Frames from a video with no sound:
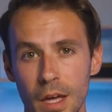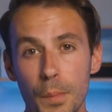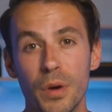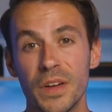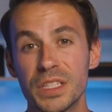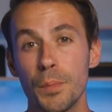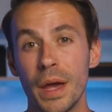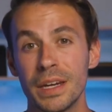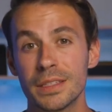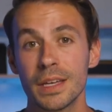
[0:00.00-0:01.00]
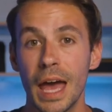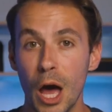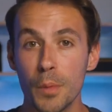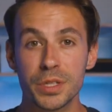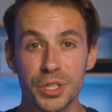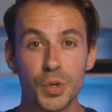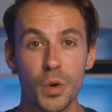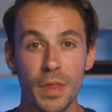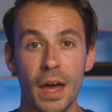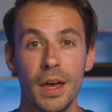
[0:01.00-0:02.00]
Preventive maintenance helps ensure
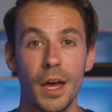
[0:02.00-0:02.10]
that